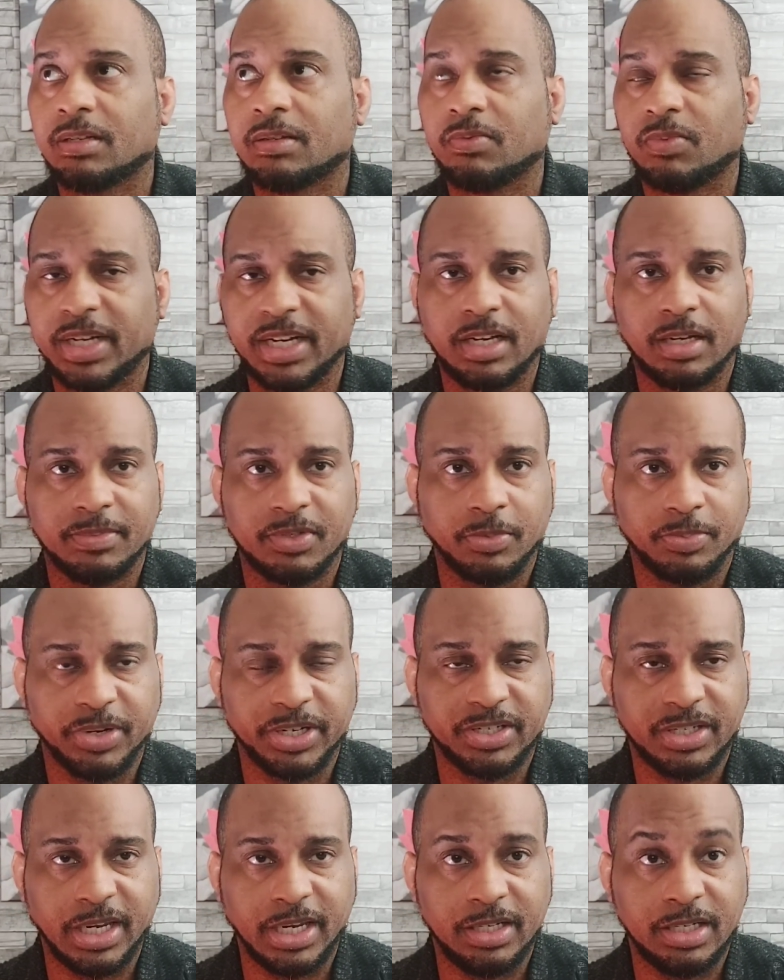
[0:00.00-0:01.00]
when it comes to
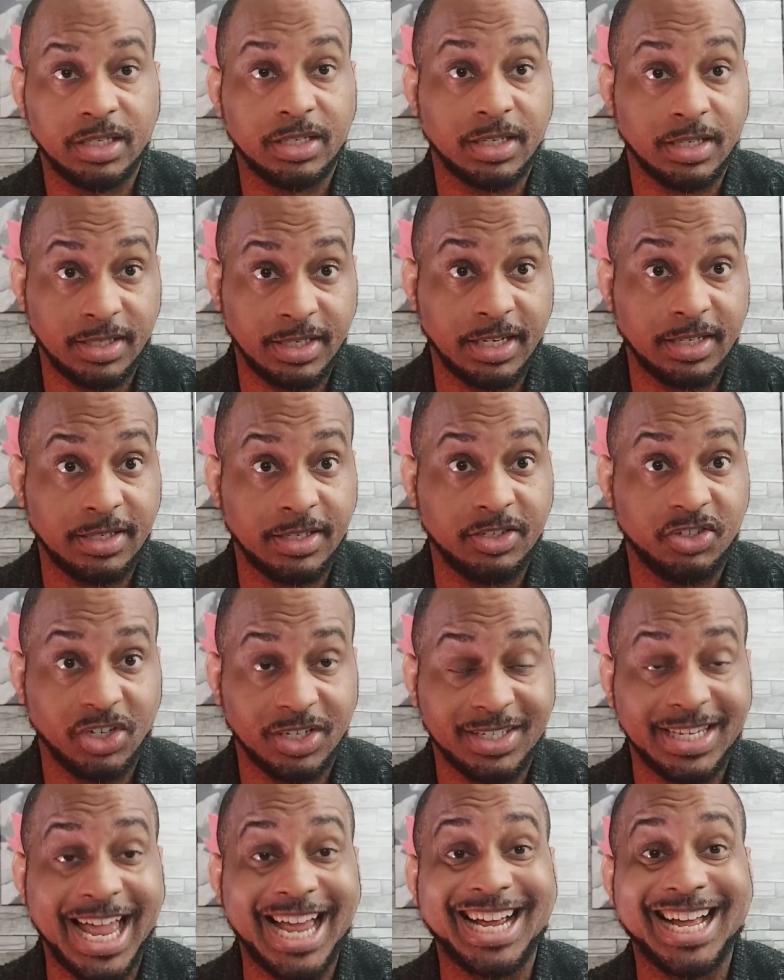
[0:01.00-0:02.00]
BRICS nations is just,
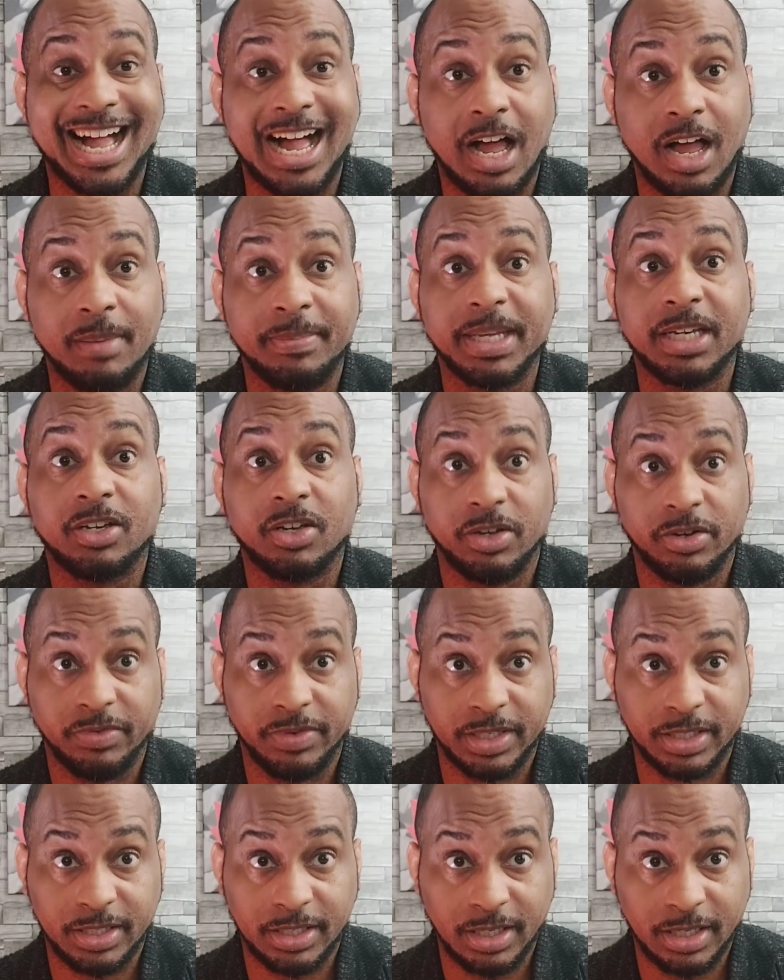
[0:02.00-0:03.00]
just that common
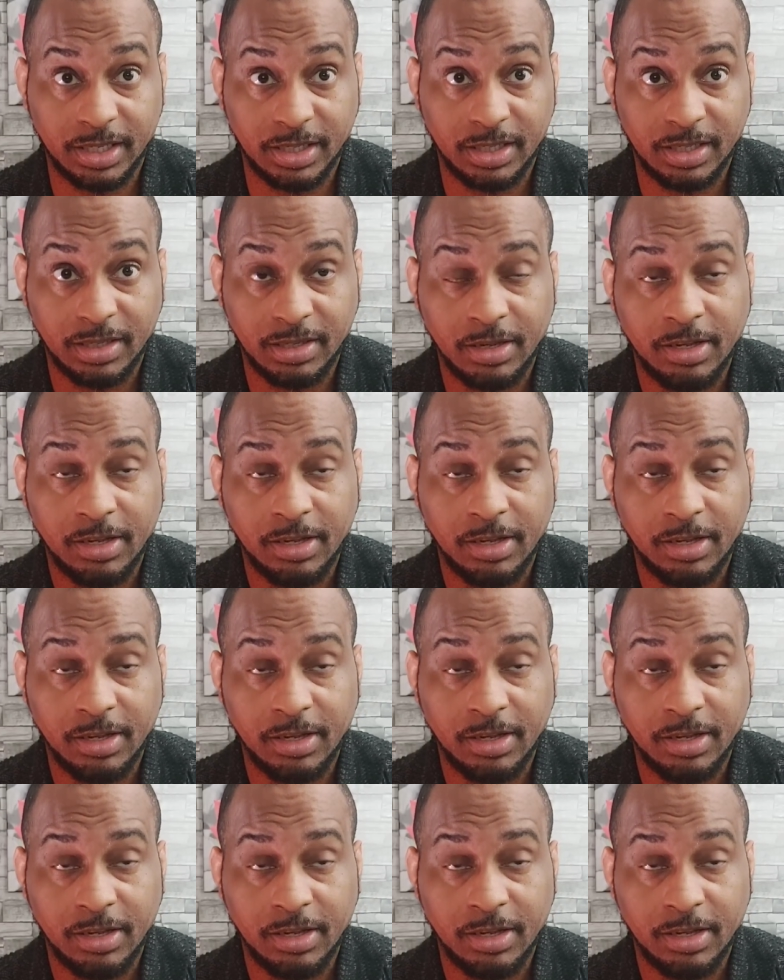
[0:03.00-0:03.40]
currency